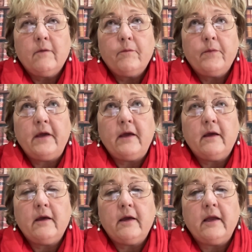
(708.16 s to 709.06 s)

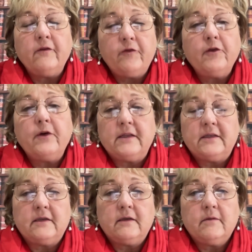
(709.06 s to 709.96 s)
be
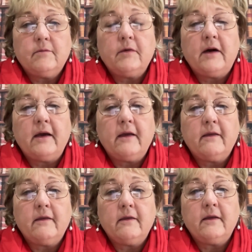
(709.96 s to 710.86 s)
influenced
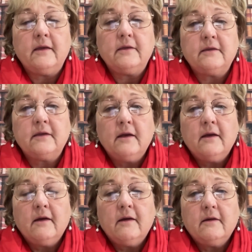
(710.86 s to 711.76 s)
by these
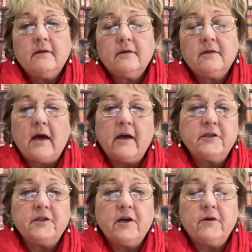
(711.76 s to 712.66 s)

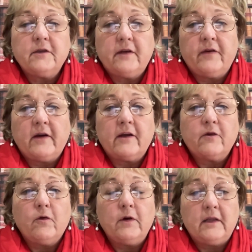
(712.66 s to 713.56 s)
sideshows, if I
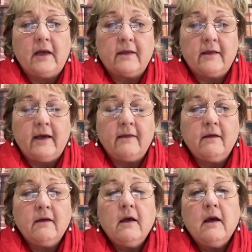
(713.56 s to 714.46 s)
can call it like
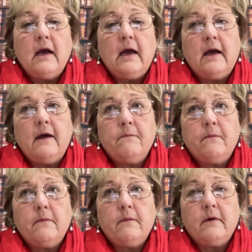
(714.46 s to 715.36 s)
that,
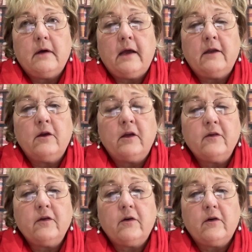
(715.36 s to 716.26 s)
and not
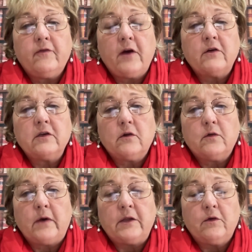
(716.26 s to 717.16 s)
focus
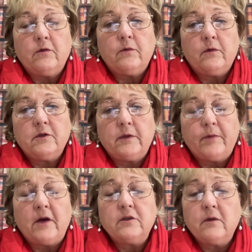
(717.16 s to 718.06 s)
on what you're
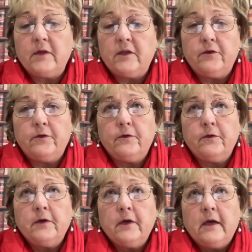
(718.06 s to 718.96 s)
supposed to be
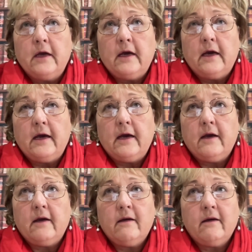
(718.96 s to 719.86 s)
do,
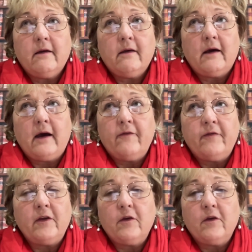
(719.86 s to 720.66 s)
I think